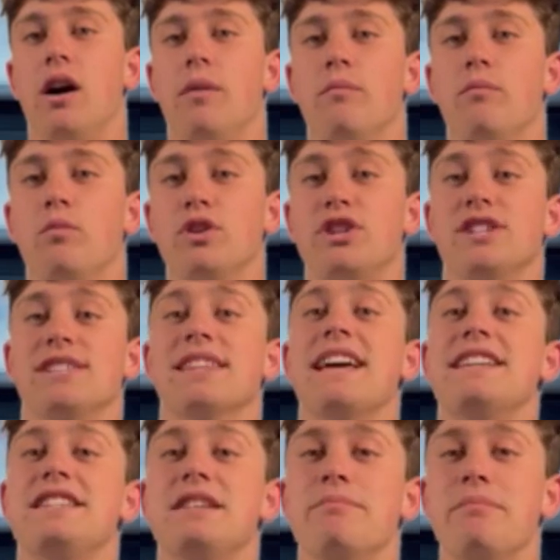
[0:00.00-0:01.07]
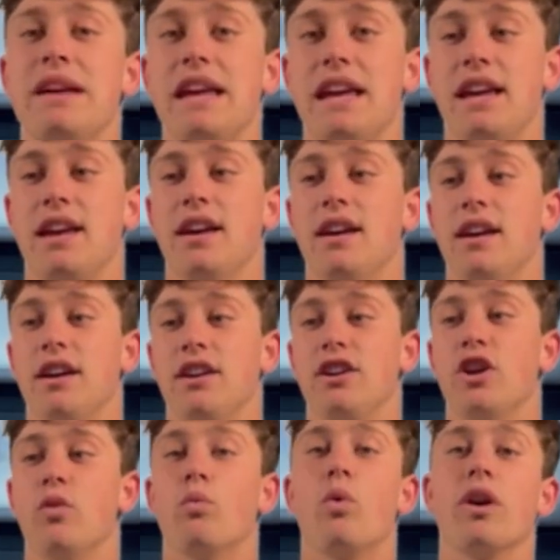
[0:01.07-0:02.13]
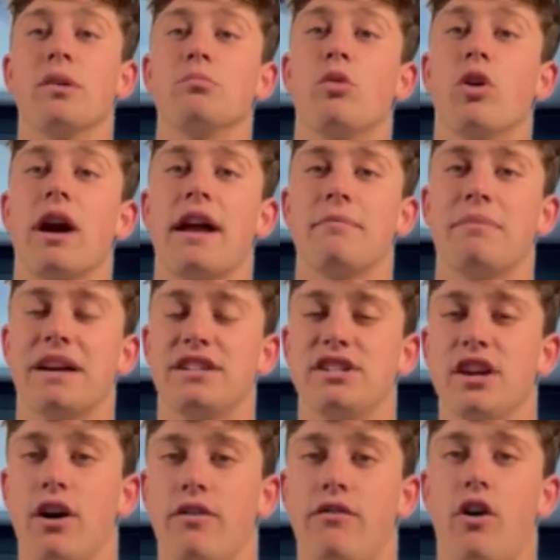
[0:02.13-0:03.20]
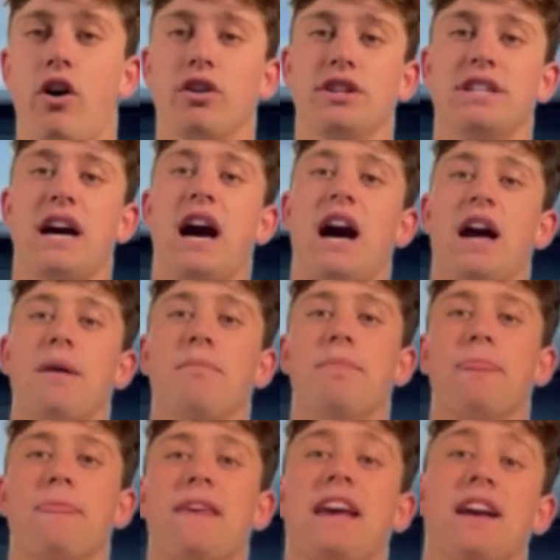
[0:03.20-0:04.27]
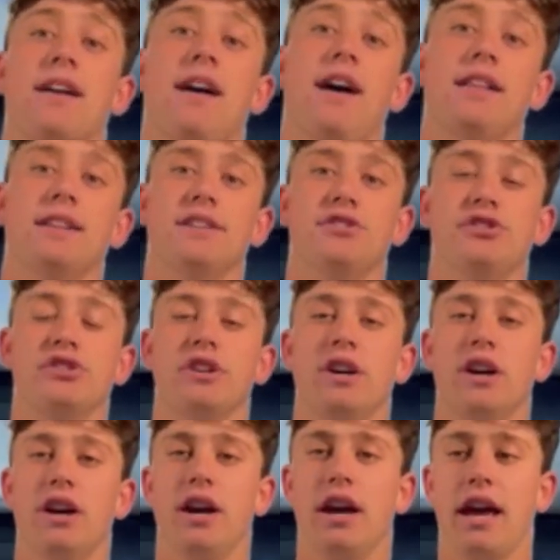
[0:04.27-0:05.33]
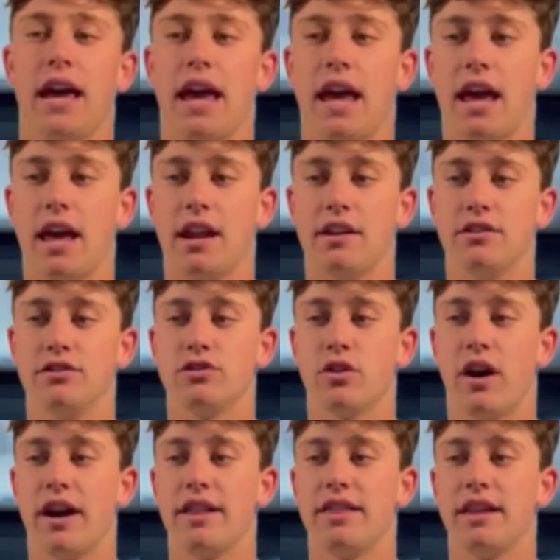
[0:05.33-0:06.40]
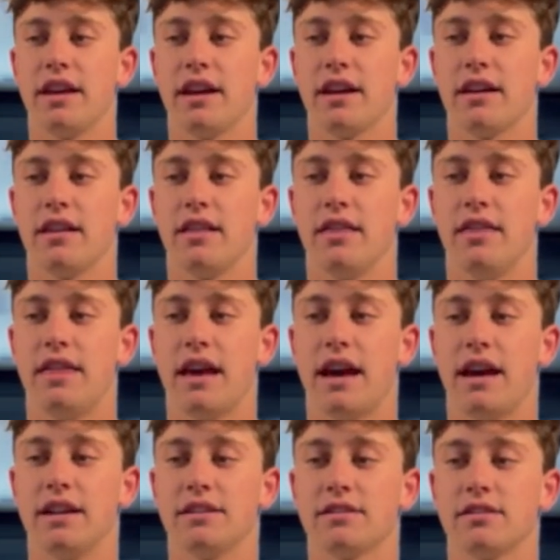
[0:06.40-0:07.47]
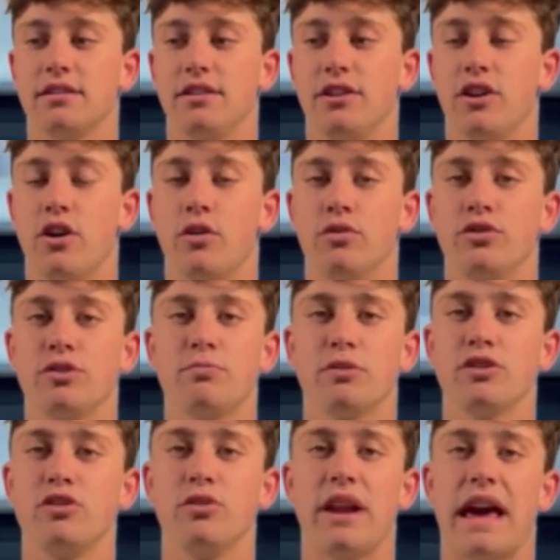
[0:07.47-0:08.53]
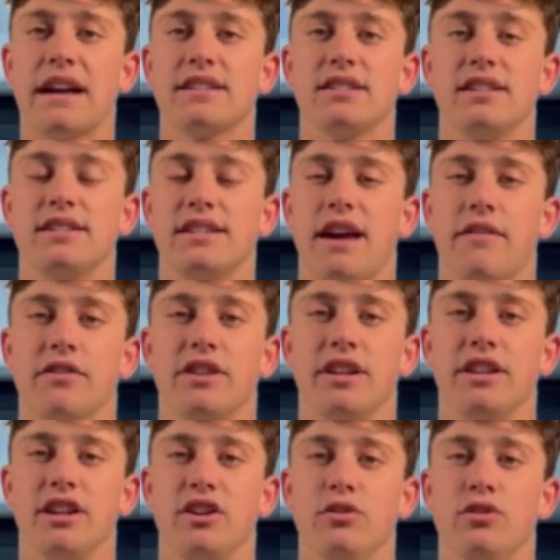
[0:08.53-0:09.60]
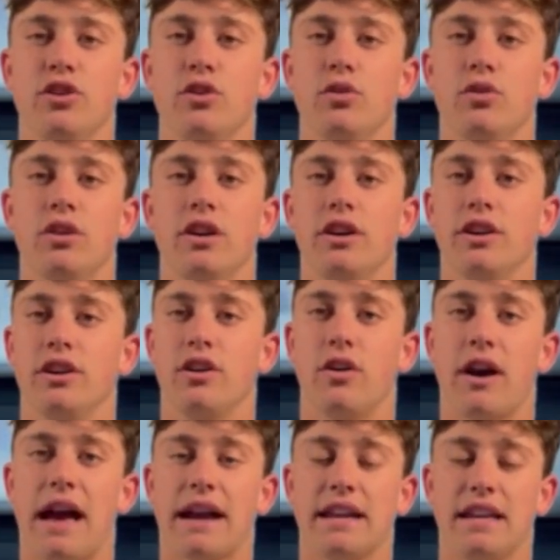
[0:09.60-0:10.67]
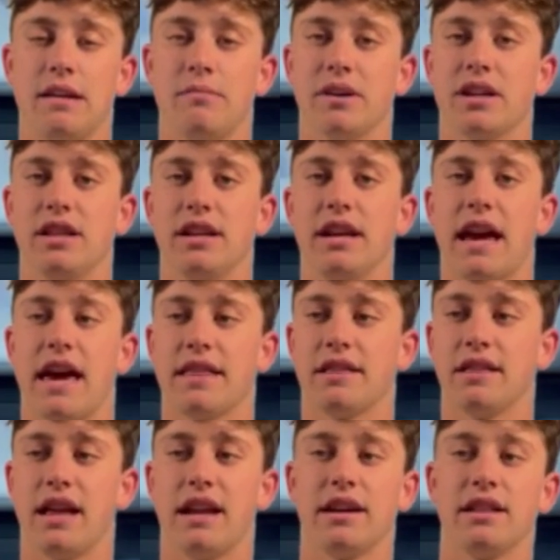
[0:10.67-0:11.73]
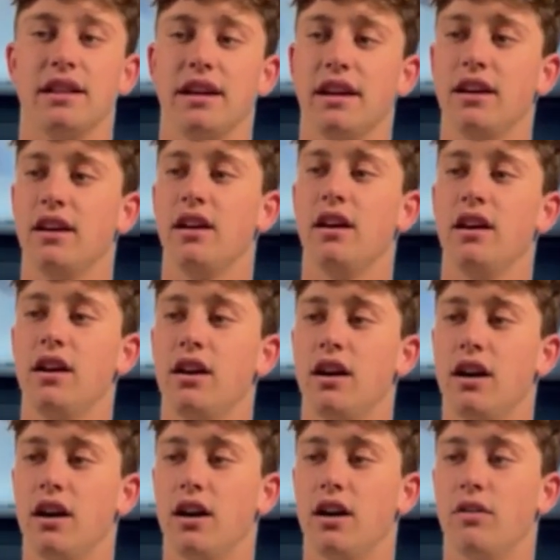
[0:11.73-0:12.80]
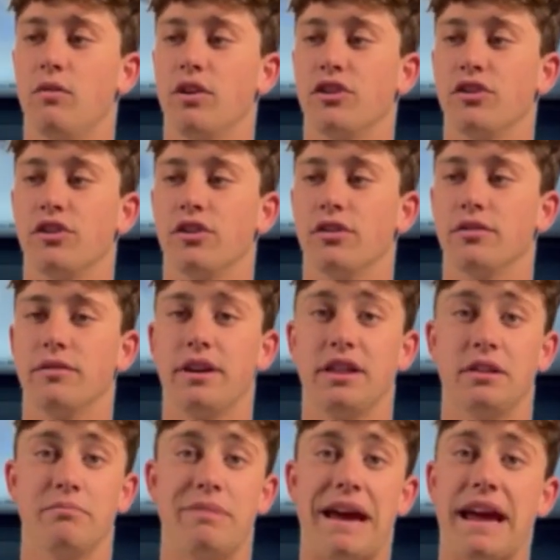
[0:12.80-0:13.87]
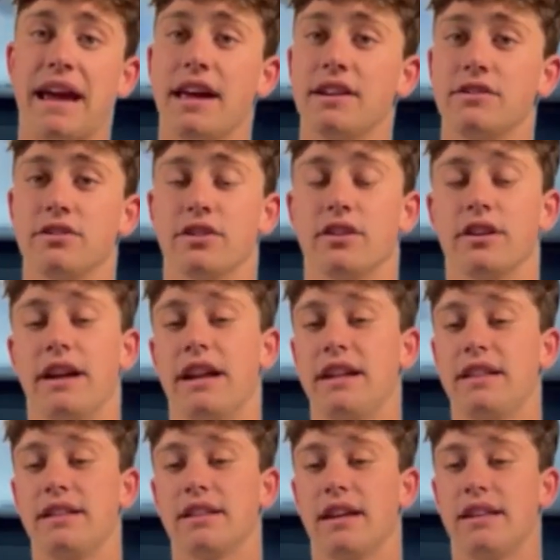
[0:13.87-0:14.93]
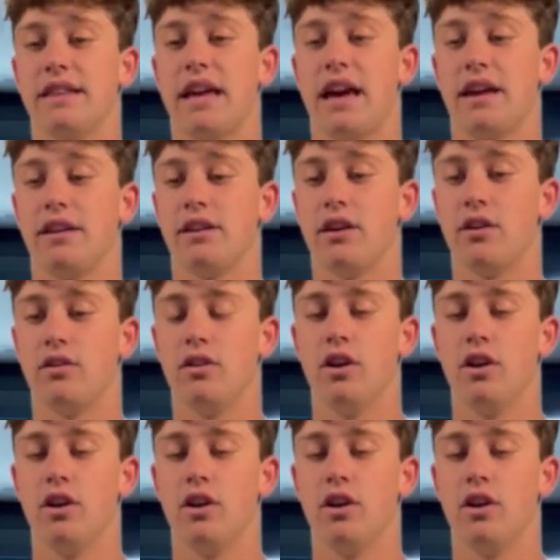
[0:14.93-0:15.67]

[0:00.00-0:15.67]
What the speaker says: which has led to me, you know, wanting more out of myself all the time in college. And so I think that, you know, just pursuing excellence in everything that you do, you know, academically, athletically, whether you're in the band or anything like that, you know,